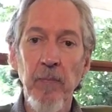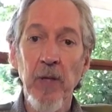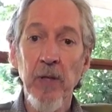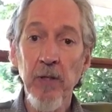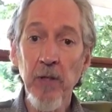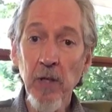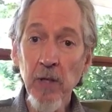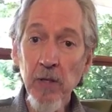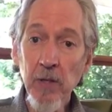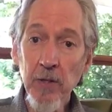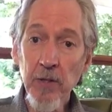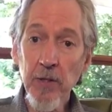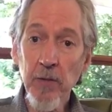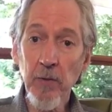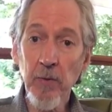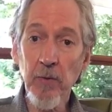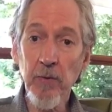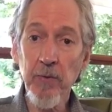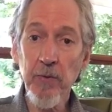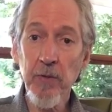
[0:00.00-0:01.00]
Younger
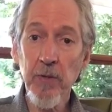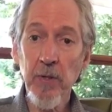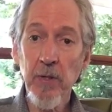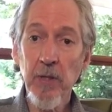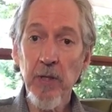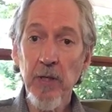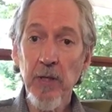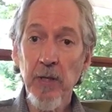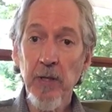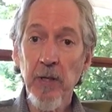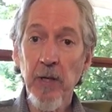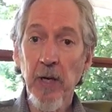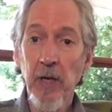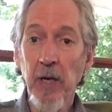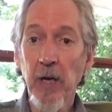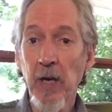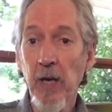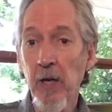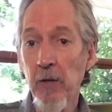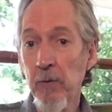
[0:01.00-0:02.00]
souls,
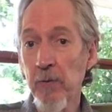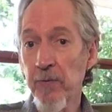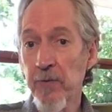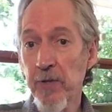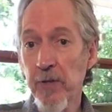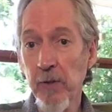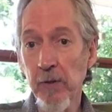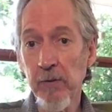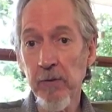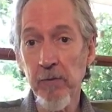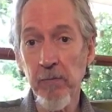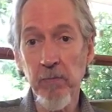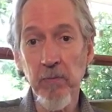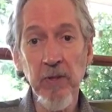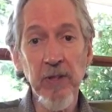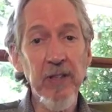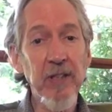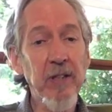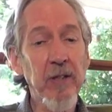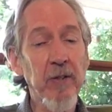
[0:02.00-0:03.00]
who still to
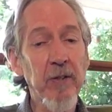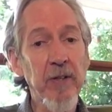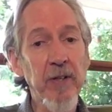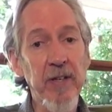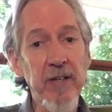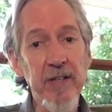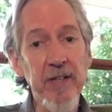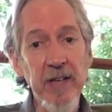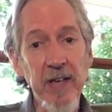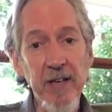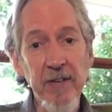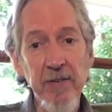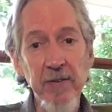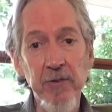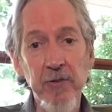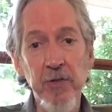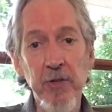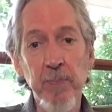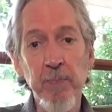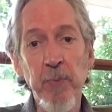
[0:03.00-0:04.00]
really learn that death is
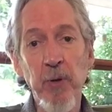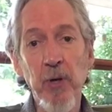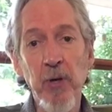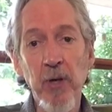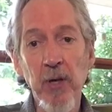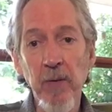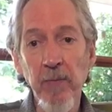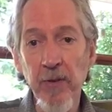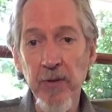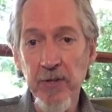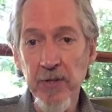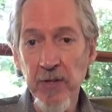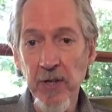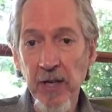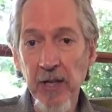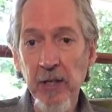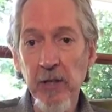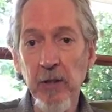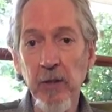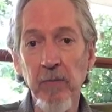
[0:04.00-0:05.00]
just part of the
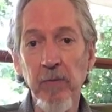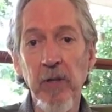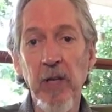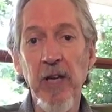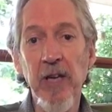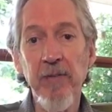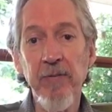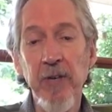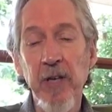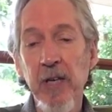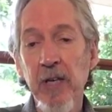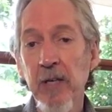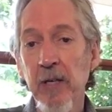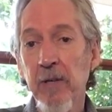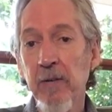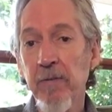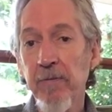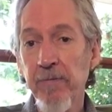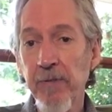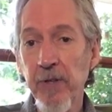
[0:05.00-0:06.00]
cycle of life,
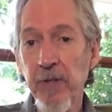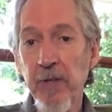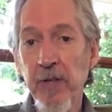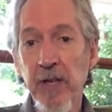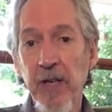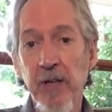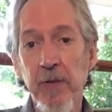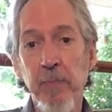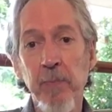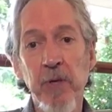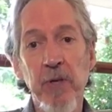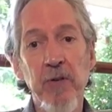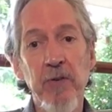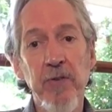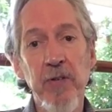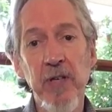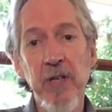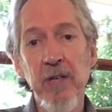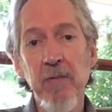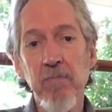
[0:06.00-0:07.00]
fear death because
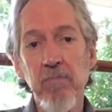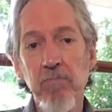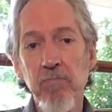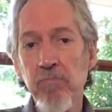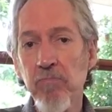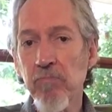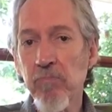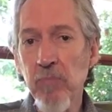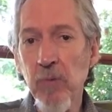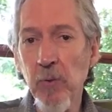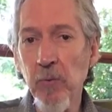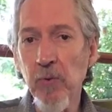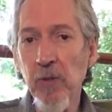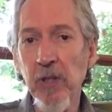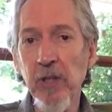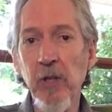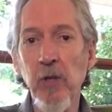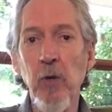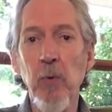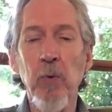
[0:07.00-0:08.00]
they don't
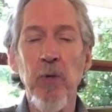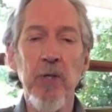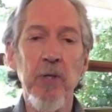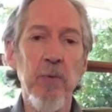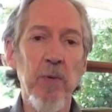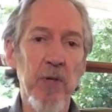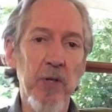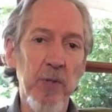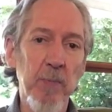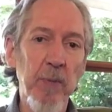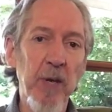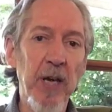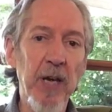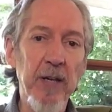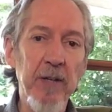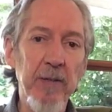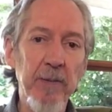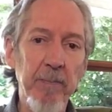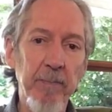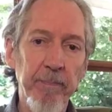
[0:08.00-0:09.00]
really know what to
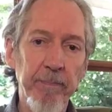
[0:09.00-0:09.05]
expect.